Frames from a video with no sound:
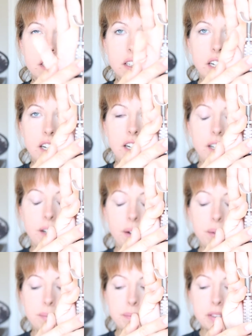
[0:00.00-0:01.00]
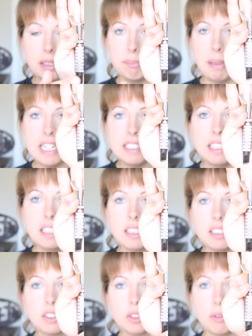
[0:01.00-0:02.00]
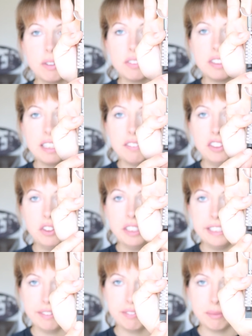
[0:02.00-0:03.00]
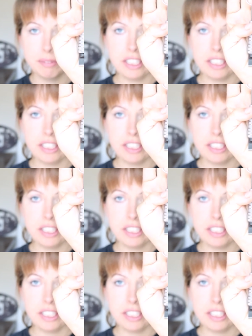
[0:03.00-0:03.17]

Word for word: um, the basic swivel knife that you can get from